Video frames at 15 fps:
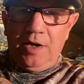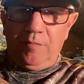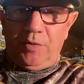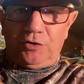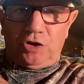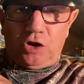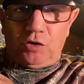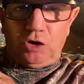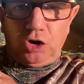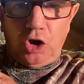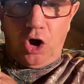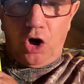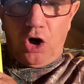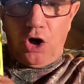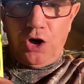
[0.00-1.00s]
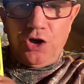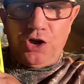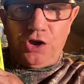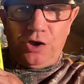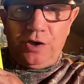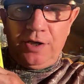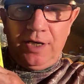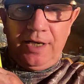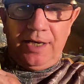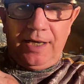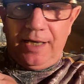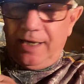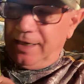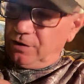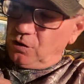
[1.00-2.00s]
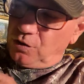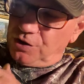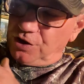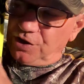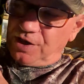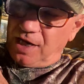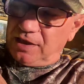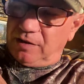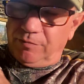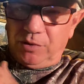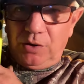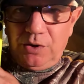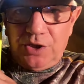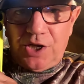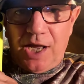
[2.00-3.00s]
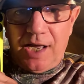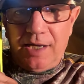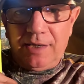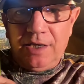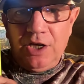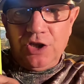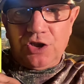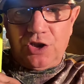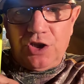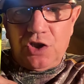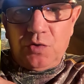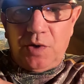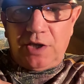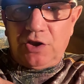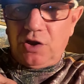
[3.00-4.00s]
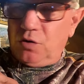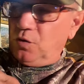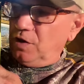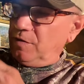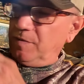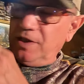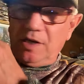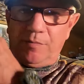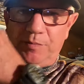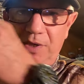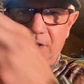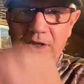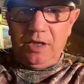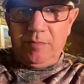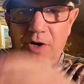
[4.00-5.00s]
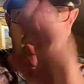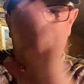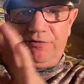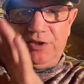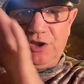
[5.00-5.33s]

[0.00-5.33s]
But they're large, and of course it's got the bullseye. So this is what I took with me. You peel them off